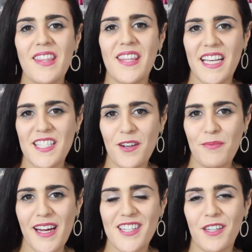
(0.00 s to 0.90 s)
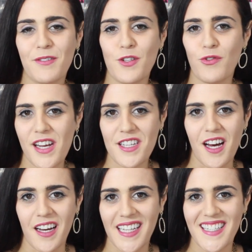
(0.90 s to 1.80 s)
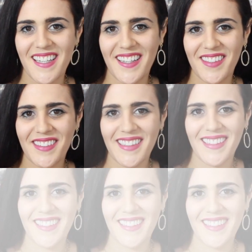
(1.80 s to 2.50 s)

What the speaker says: Thanks so much. It was great talking to you.